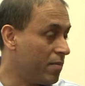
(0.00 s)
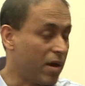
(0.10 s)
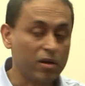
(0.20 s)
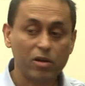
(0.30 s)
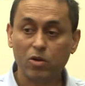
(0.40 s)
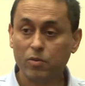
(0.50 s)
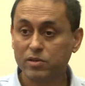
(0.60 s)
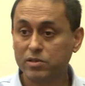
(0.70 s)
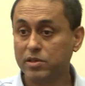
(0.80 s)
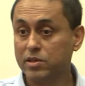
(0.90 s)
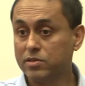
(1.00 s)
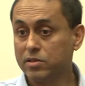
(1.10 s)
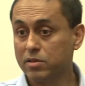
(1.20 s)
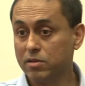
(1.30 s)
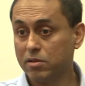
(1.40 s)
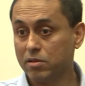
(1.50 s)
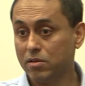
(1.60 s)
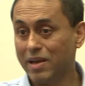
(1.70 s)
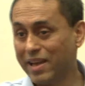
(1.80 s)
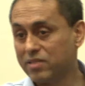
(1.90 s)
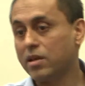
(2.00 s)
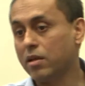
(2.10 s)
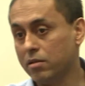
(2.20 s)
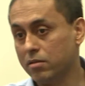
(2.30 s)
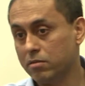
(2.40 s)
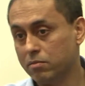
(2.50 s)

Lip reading: American universities excel,